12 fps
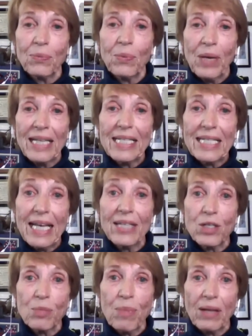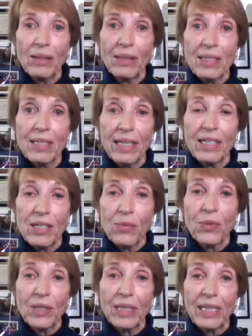uh, what I what I sense
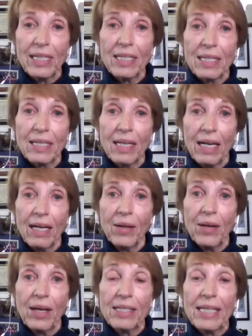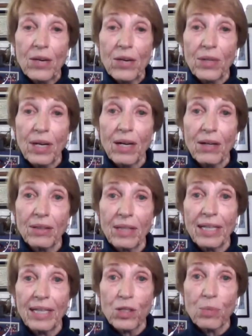about listening is it really is uh, a
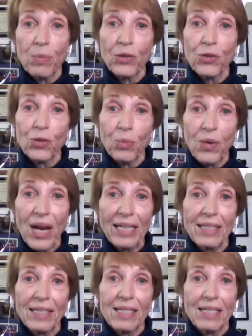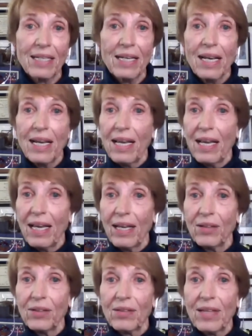sacred art and a spiritual practice,
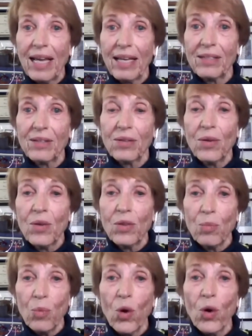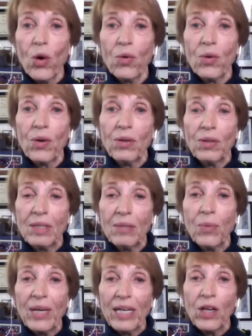and that the more
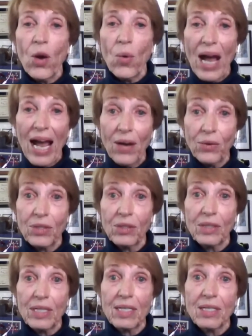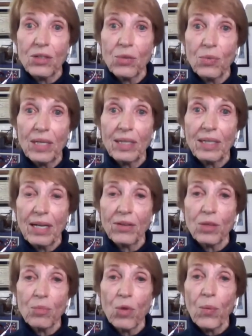we know how to listen to one
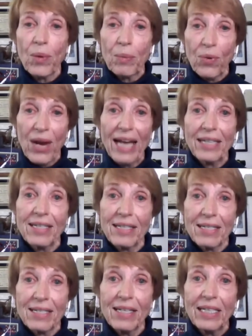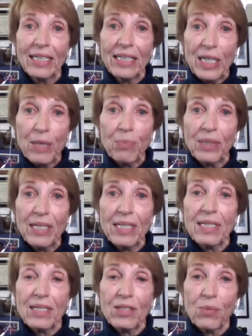another, the more we practice deep
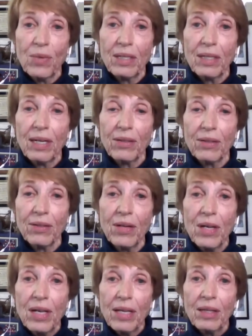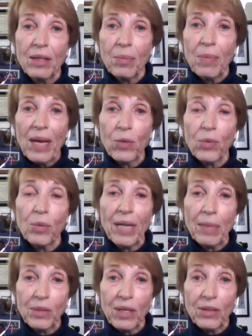listening to one another, the better we'll
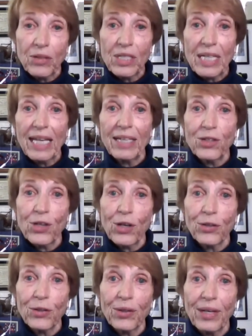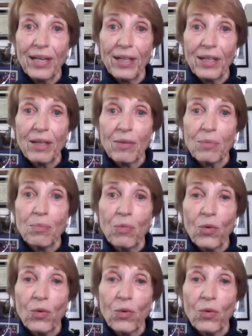be able to understand each other, and the